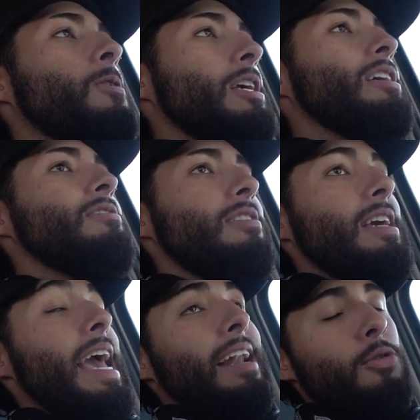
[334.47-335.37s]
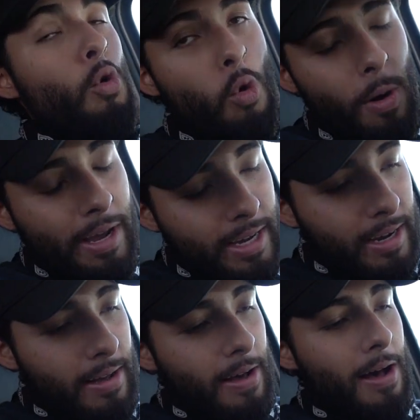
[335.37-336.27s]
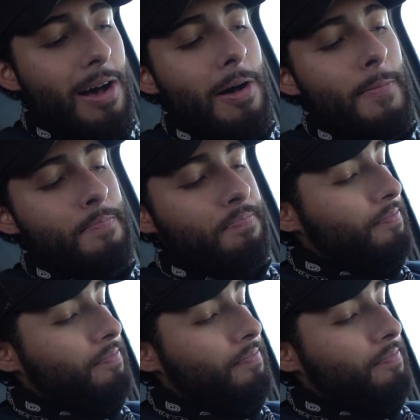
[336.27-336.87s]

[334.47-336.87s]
and easy and quick. Yeah,